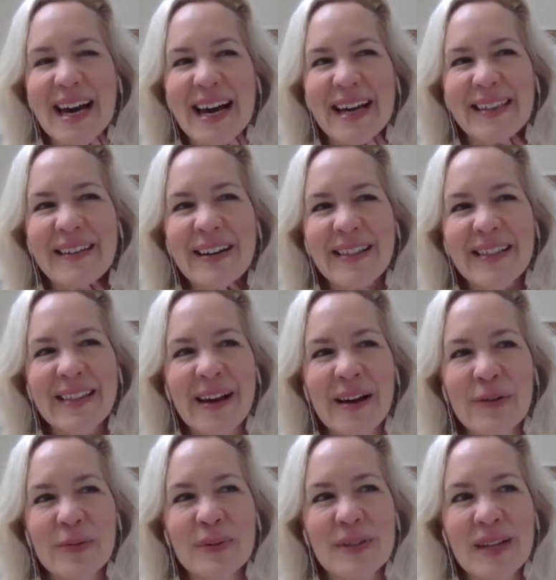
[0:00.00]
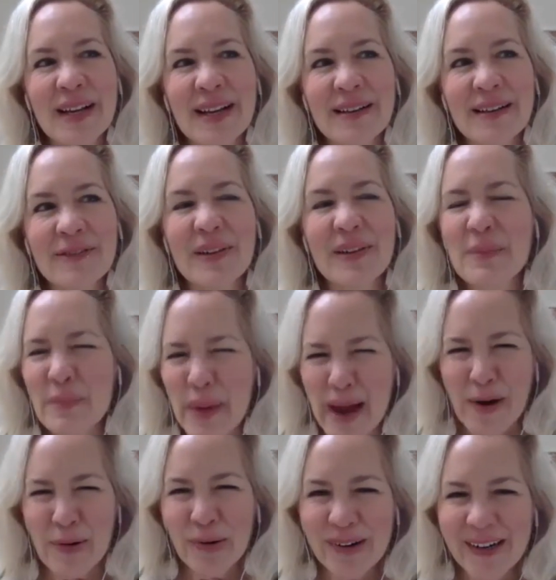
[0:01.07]
I thought that was kind of
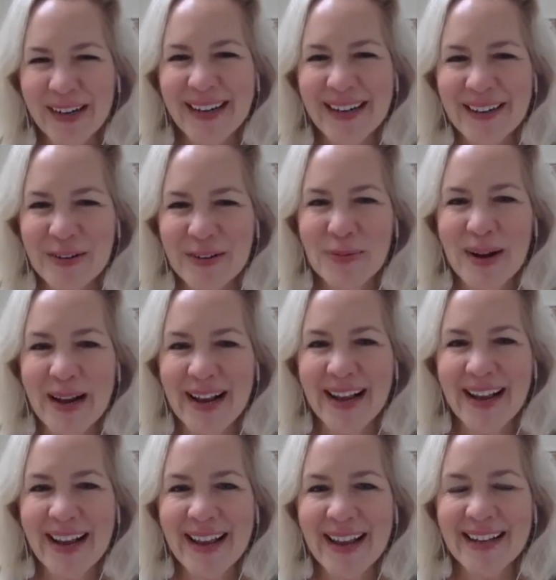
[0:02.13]
empowering in a way.